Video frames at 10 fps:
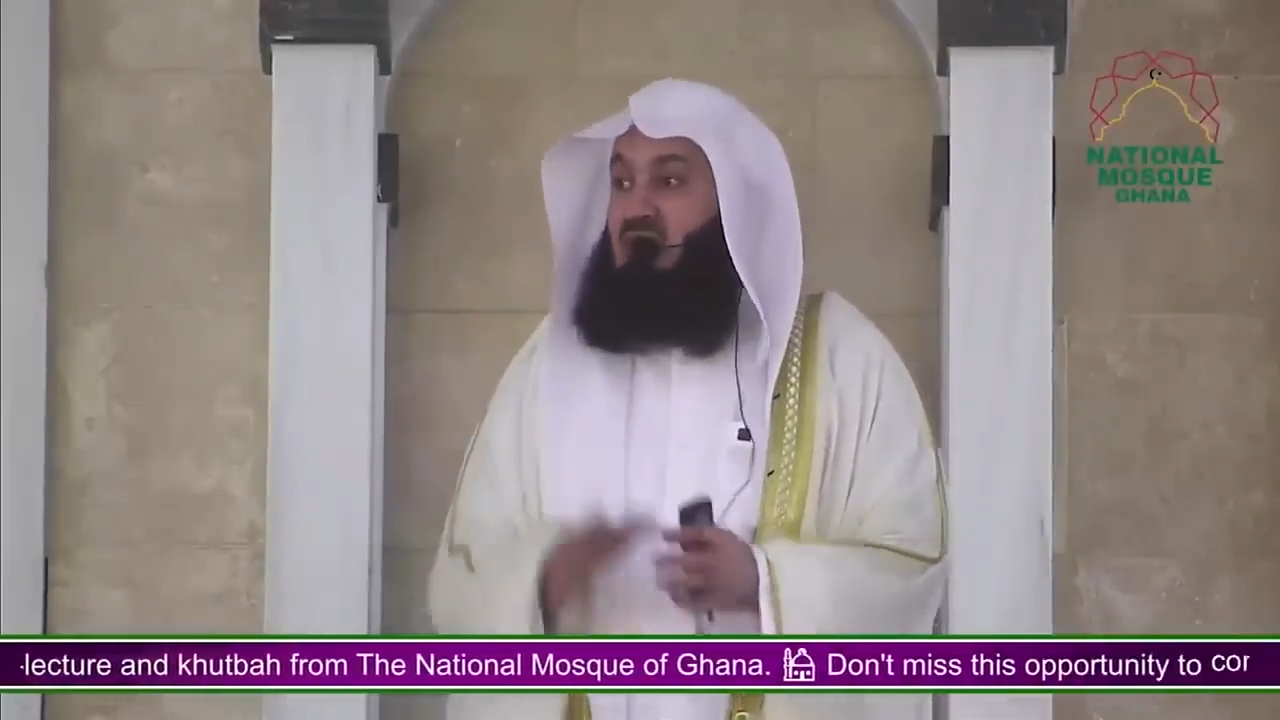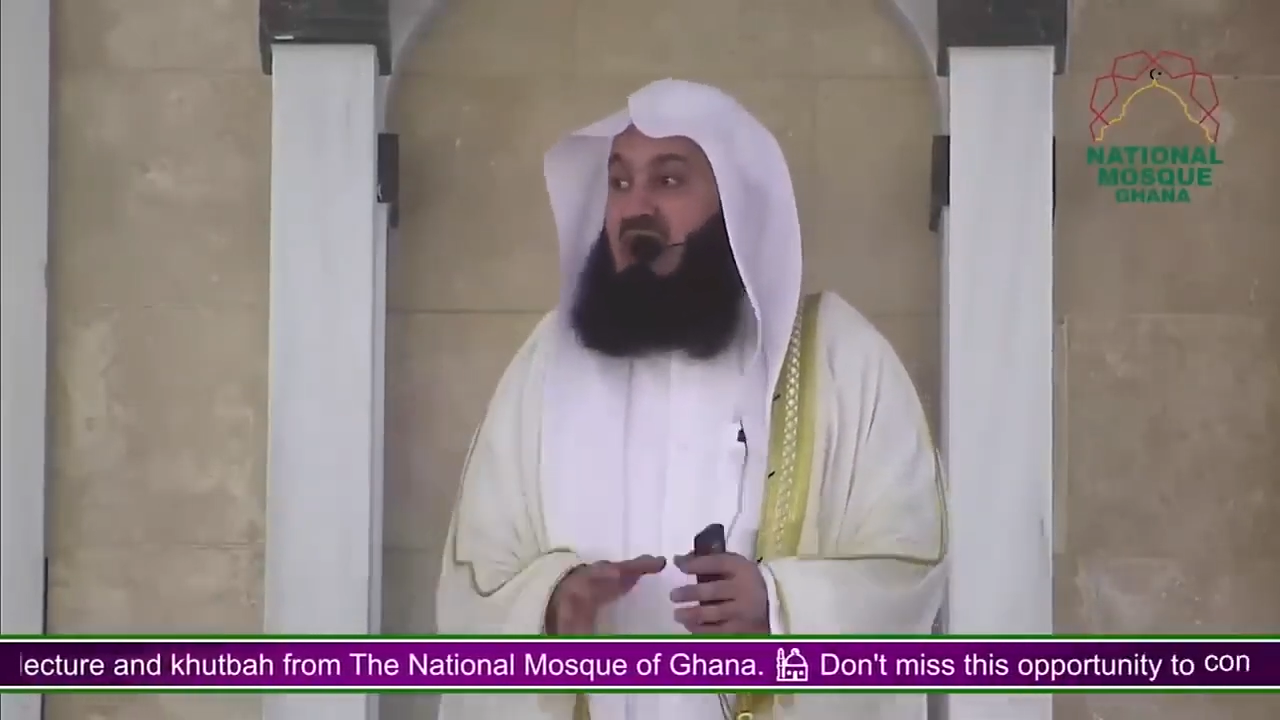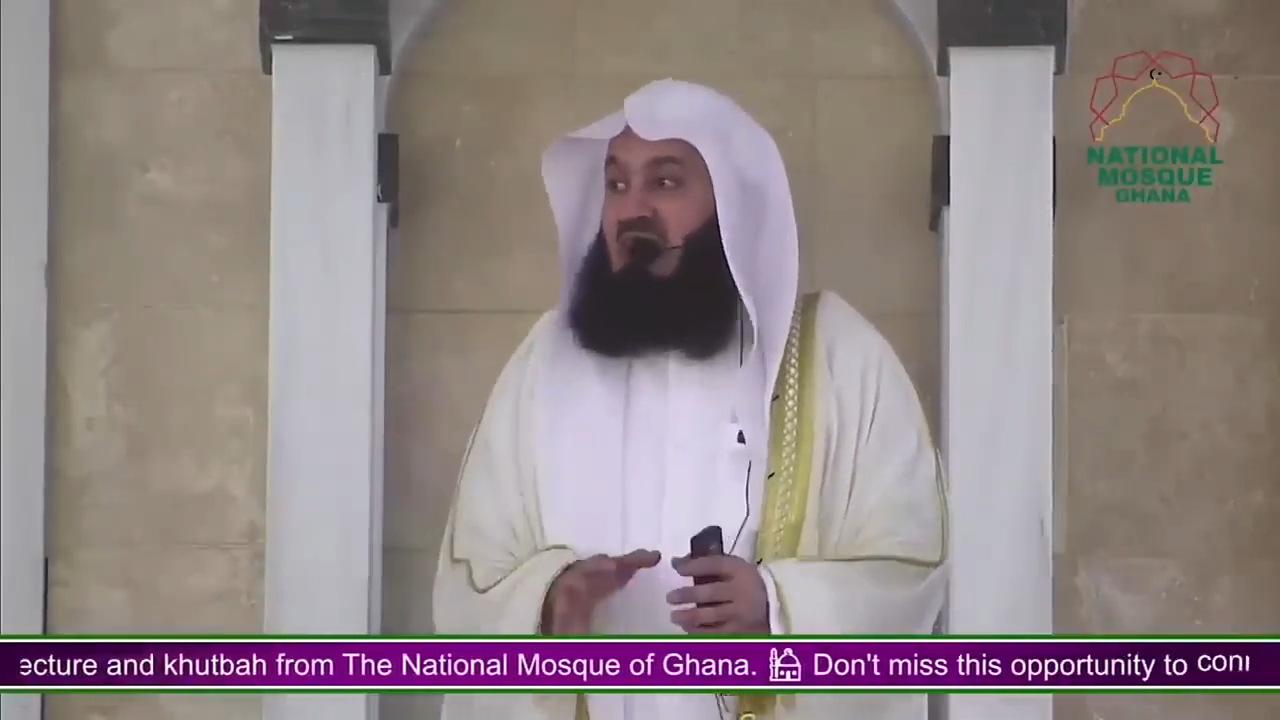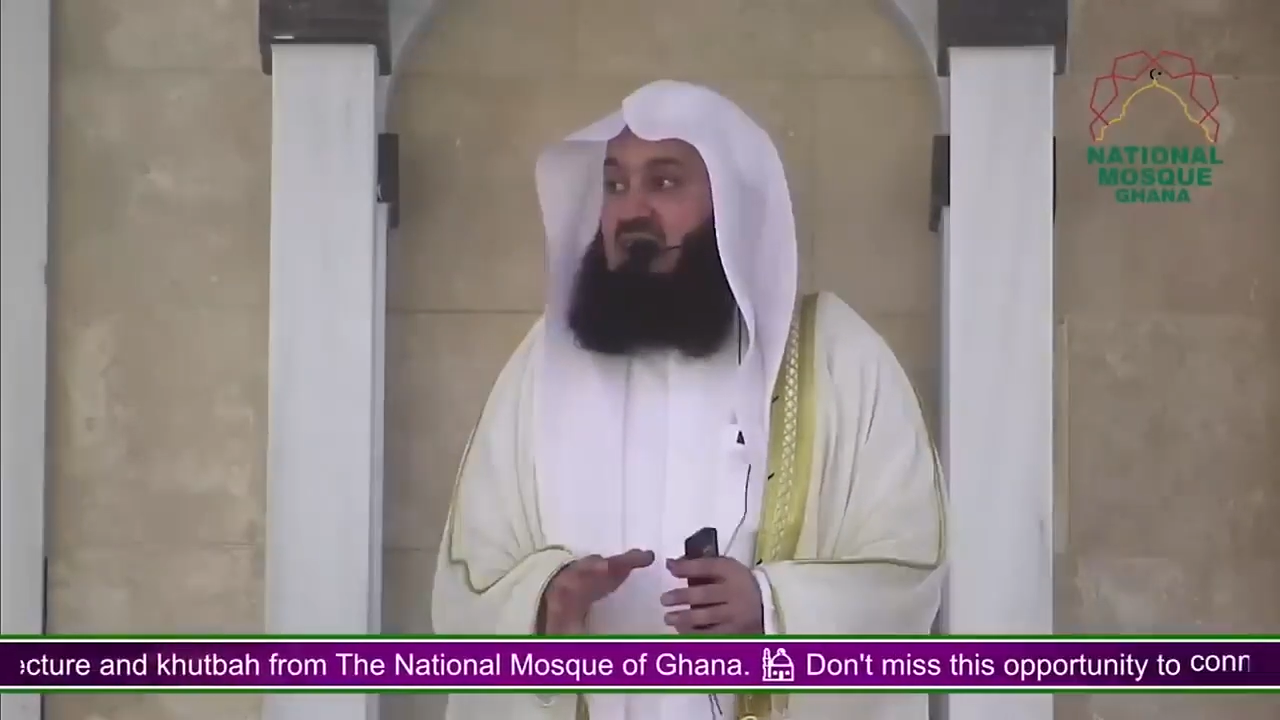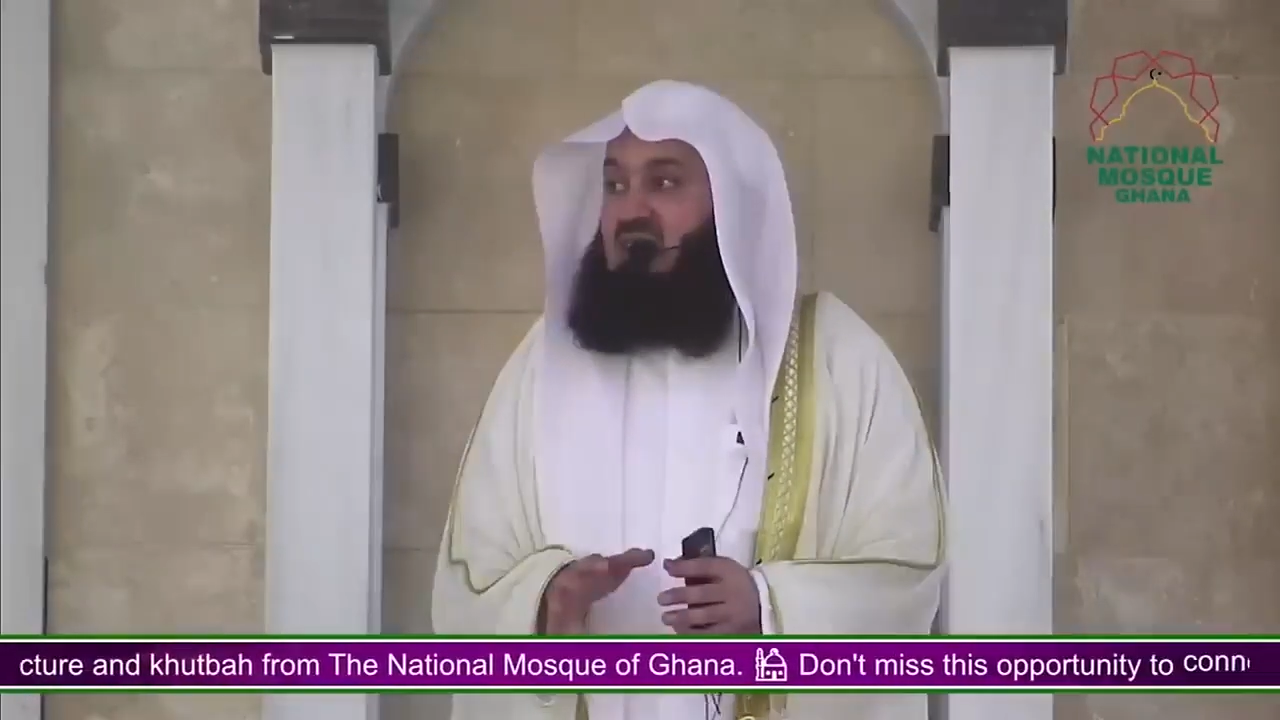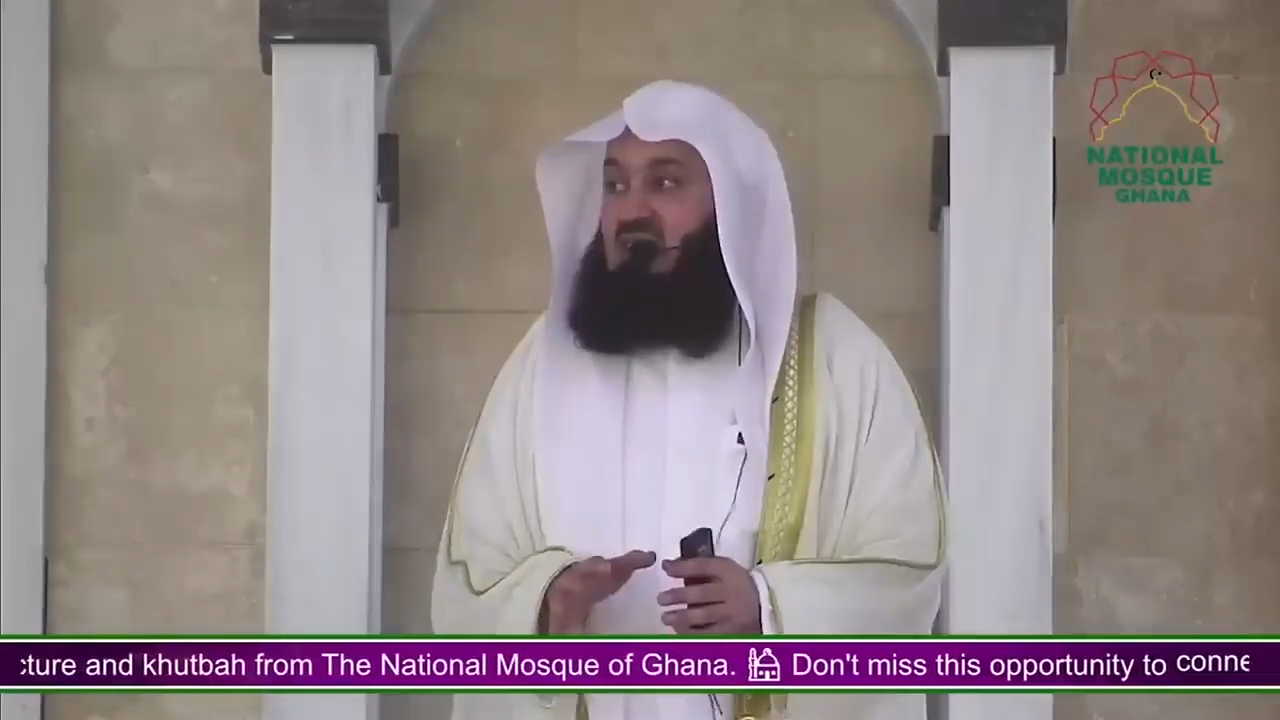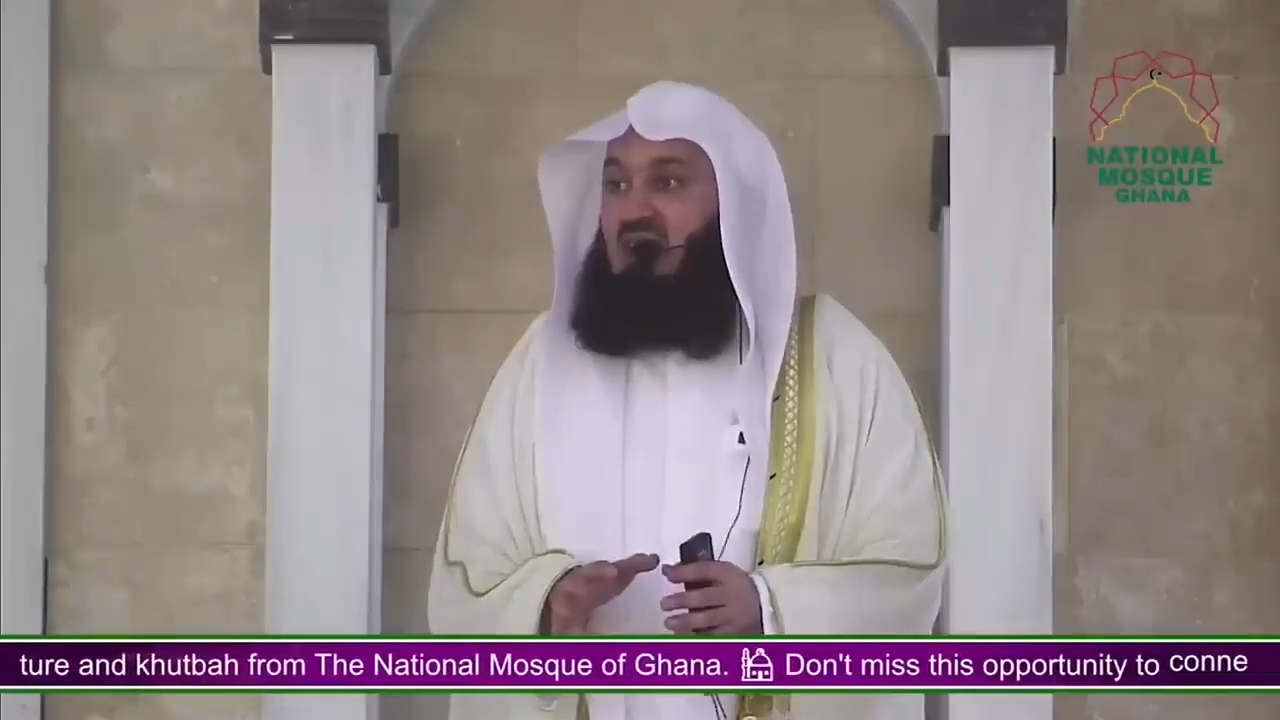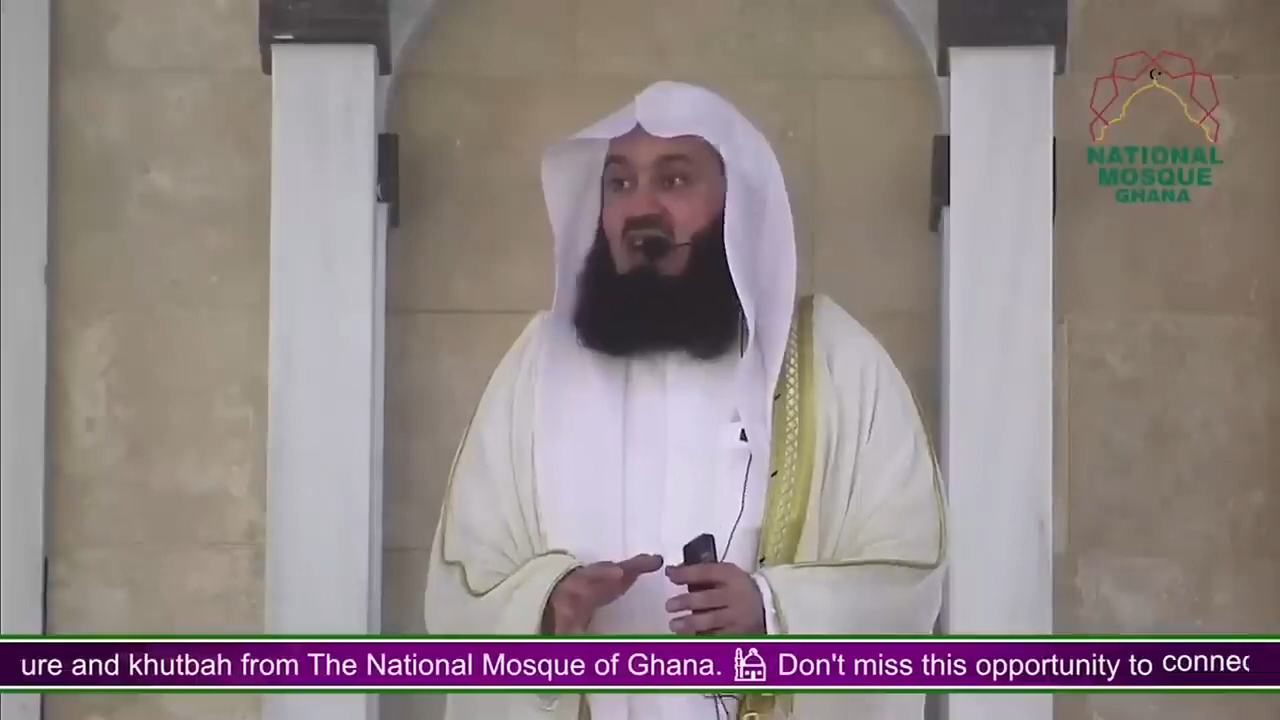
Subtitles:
else.